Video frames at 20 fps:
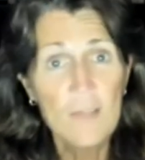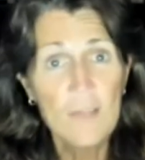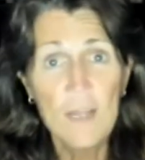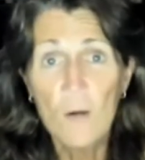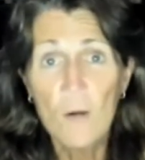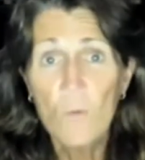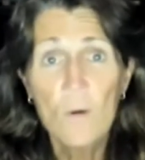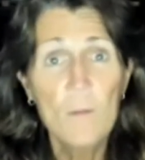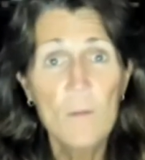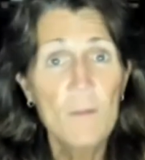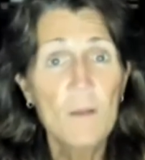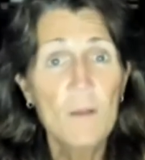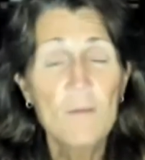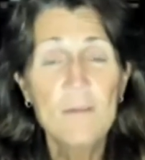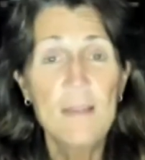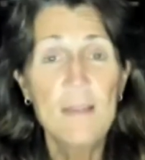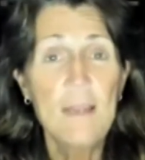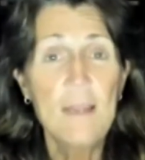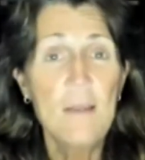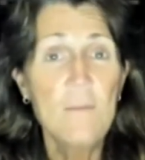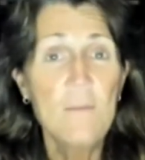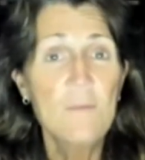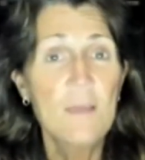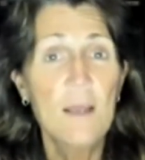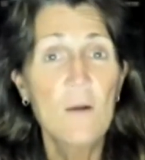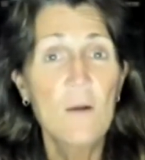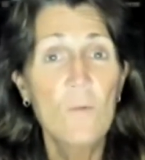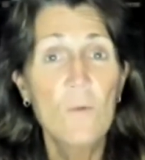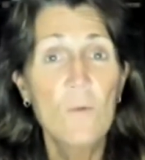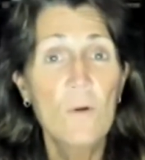They don't want to build teams. They
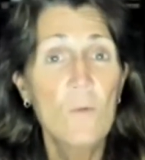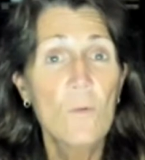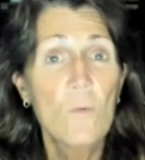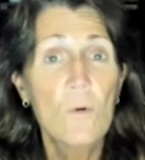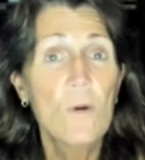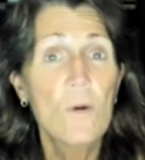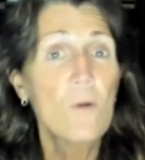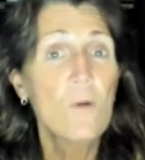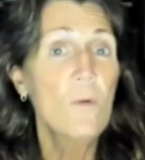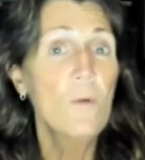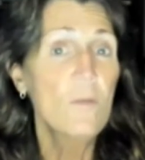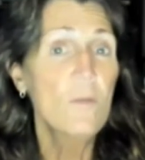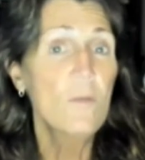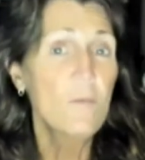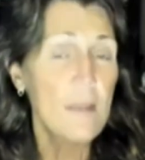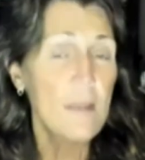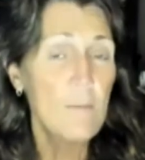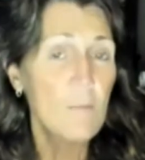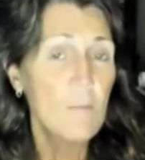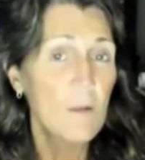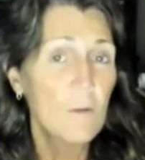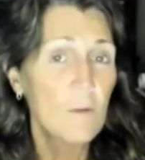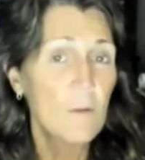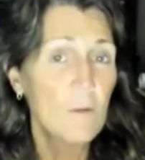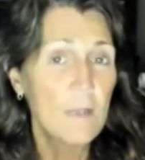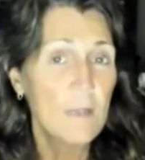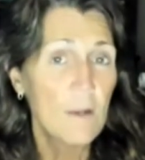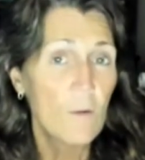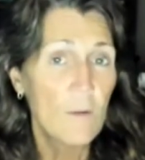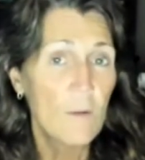don't want to worry with team
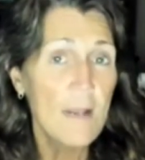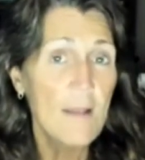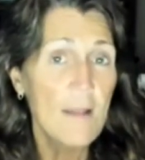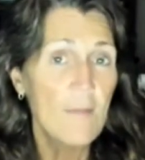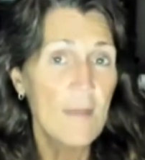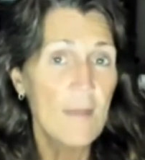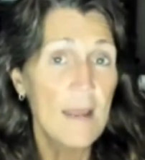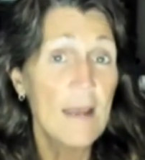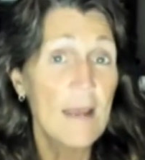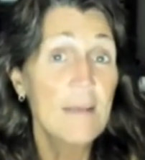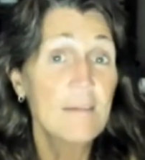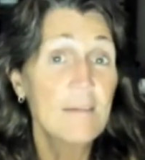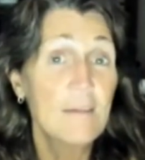building or any of that.